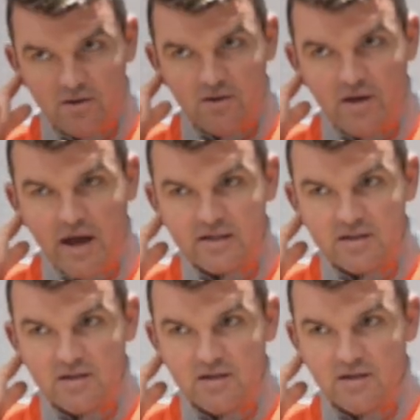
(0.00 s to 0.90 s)

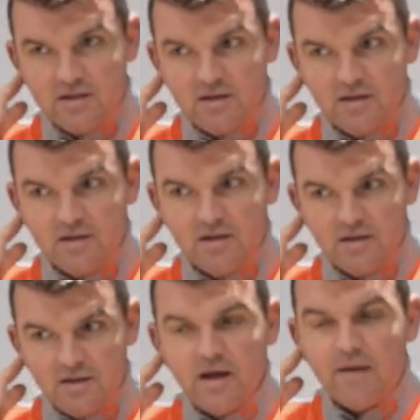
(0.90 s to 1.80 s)
Yes.
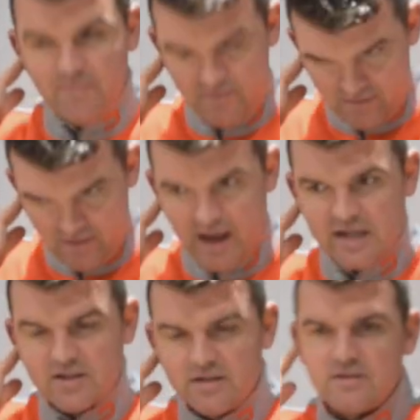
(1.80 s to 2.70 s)
Yeah.
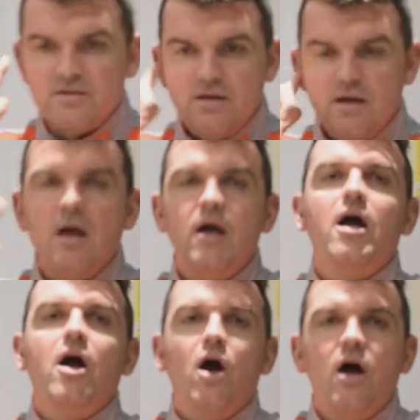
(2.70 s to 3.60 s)
Excellent.
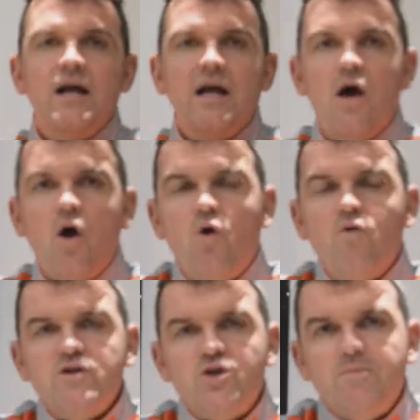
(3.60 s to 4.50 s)

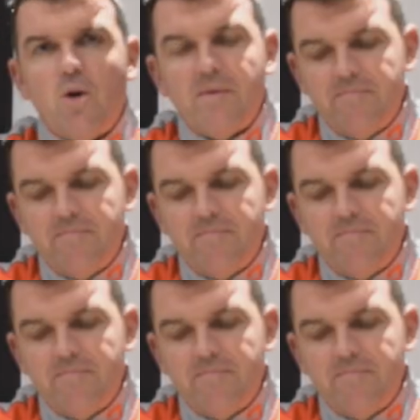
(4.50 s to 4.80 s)
Over to you, Bob.